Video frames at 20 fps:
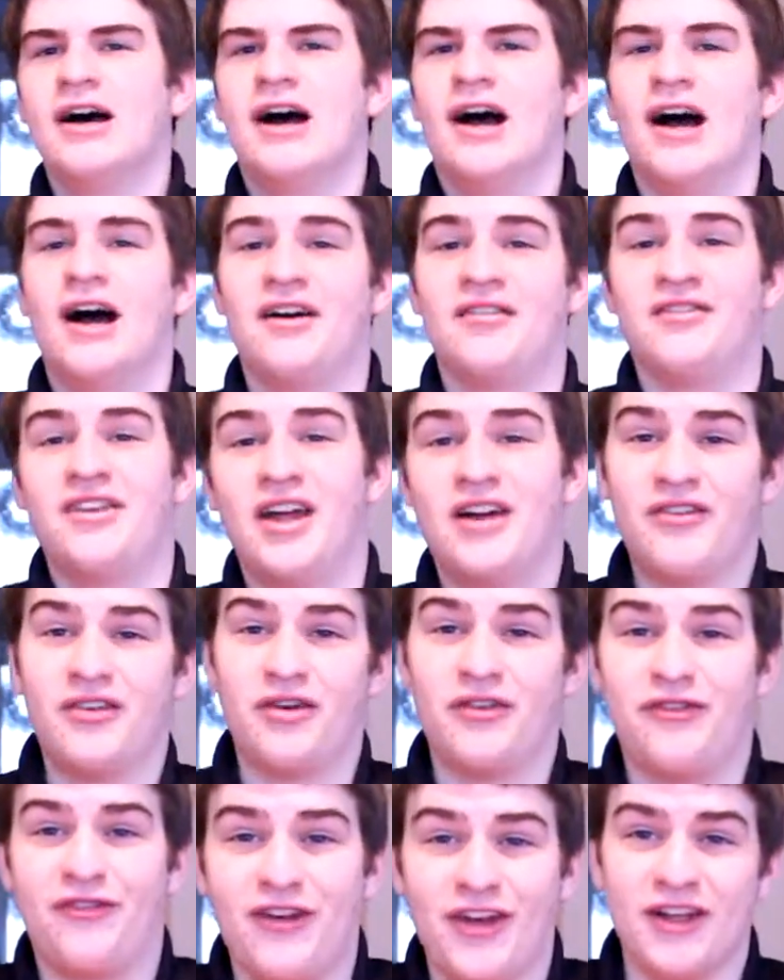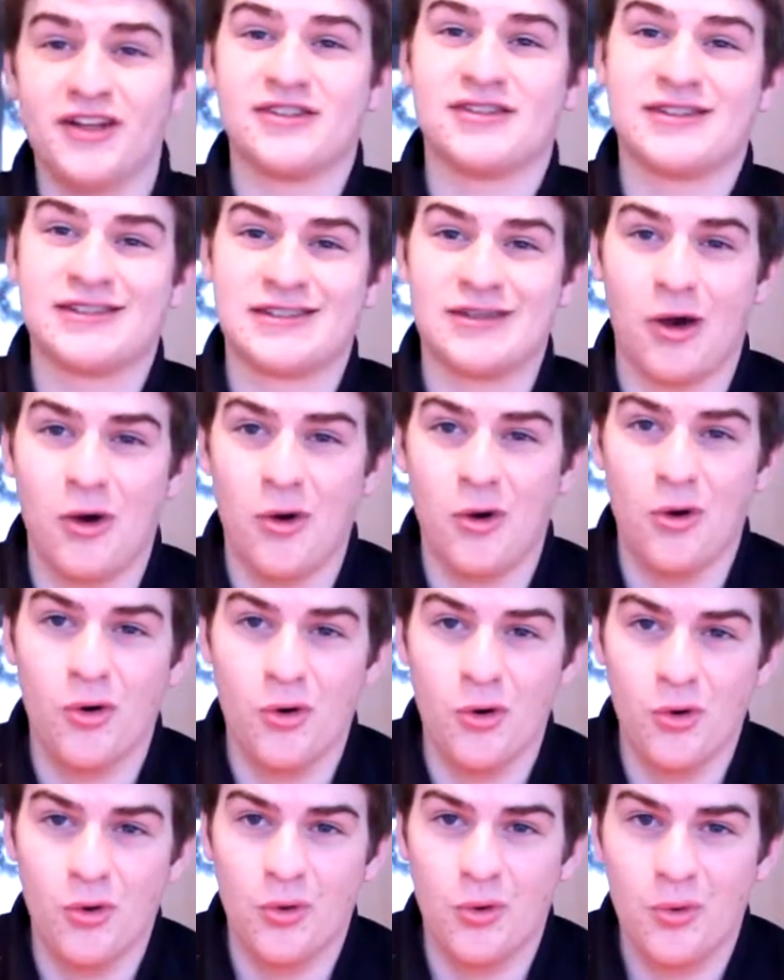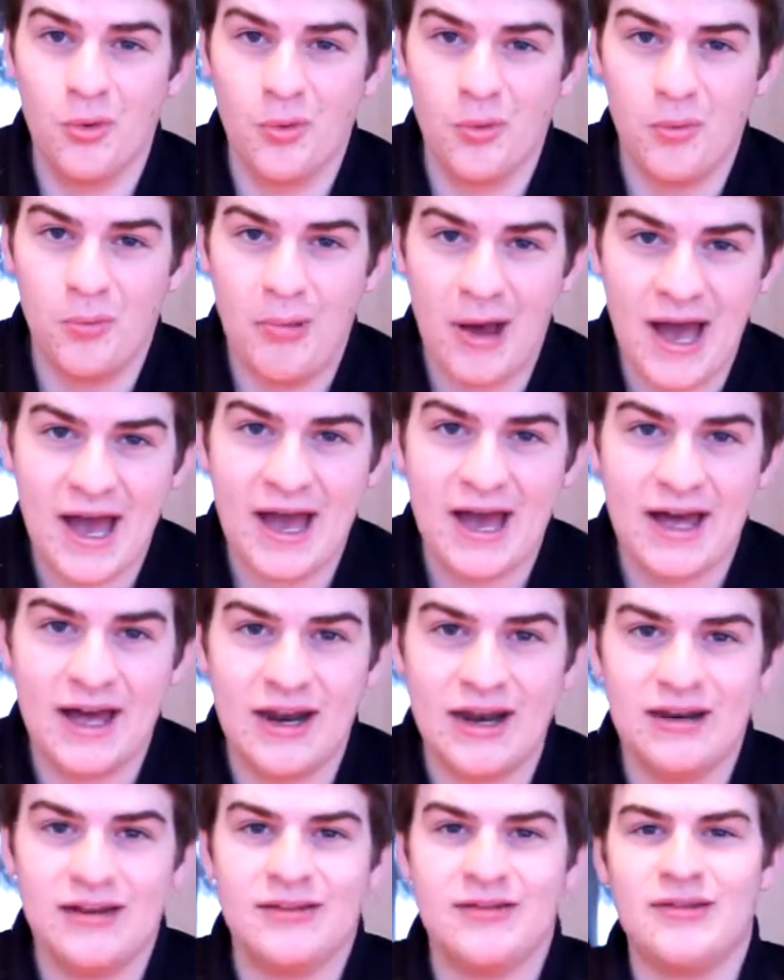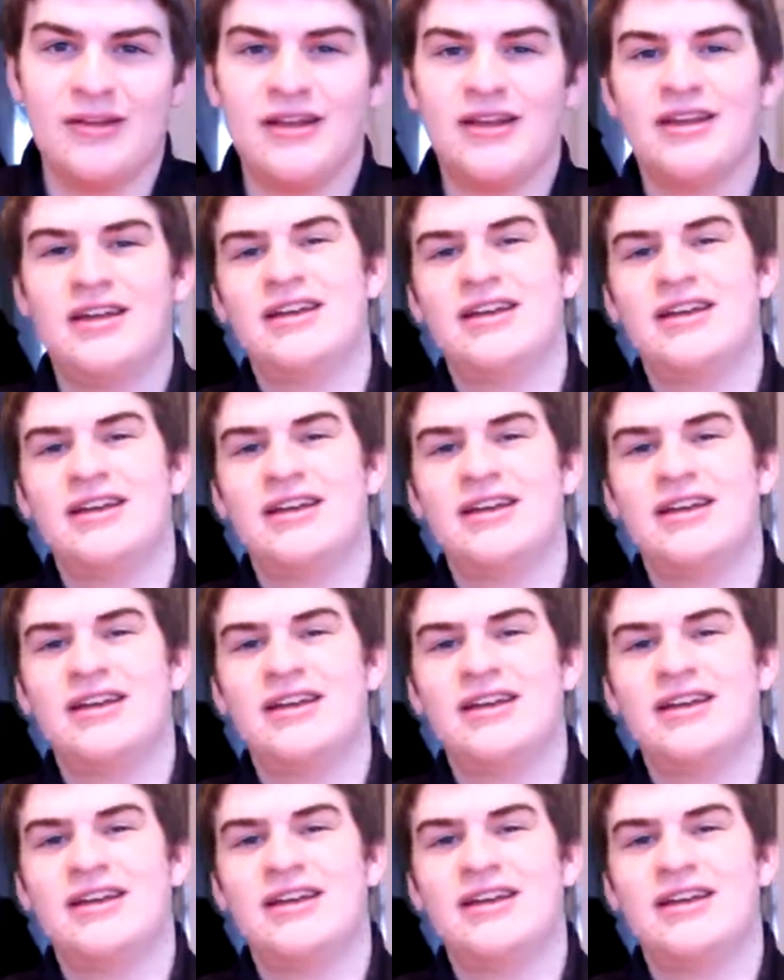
I've never felt so bad